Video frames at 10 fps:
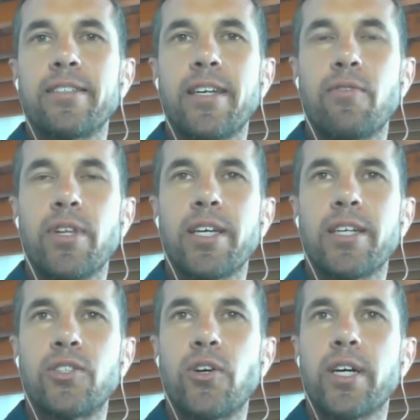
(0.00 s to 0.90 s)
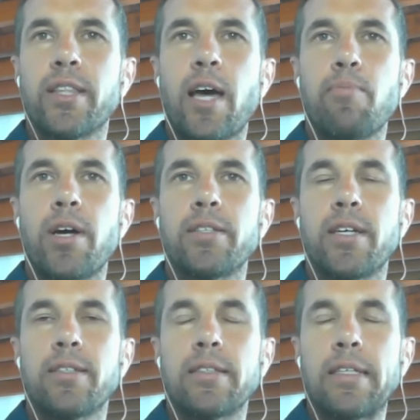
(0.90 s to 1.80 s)
and really enjoying that
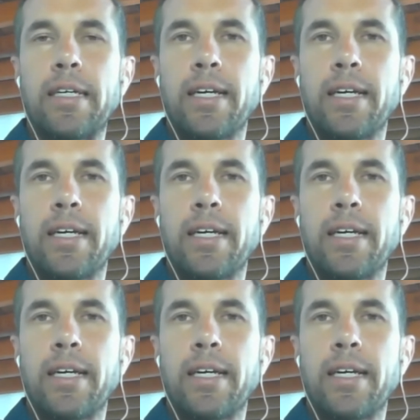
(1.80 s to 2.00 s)
process.